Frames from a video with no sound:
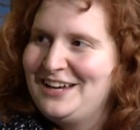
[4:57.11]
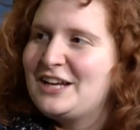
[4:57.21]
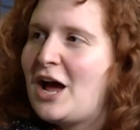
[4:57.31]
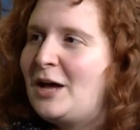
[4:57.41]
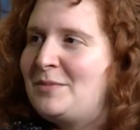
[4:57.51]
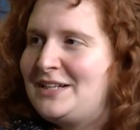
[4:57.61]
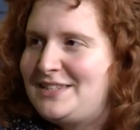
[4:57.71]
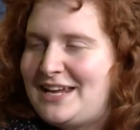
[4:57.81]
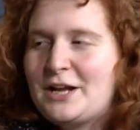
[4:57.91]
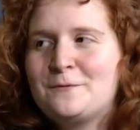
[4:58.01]
It's
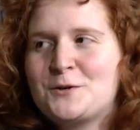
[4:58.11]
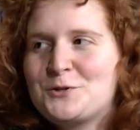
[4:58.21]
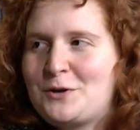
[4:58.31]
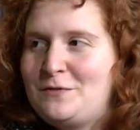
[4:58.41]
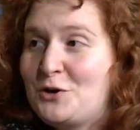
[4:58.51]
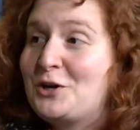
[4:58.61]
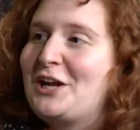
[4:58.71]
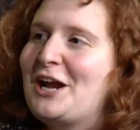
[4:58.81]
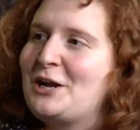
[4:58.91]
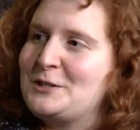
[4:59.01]
the anniversary of Yuri
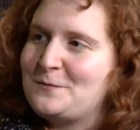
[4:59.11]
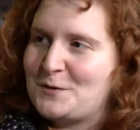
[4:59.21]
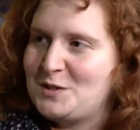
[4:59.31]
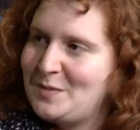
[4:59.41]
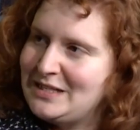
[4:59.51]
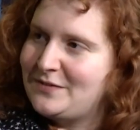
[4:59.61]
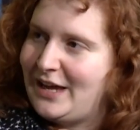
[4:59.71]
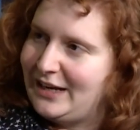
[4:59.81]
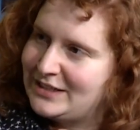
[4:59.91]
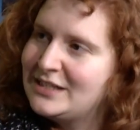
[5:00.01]
Gagarin's first
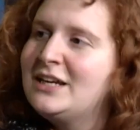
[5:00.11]
spaceflight.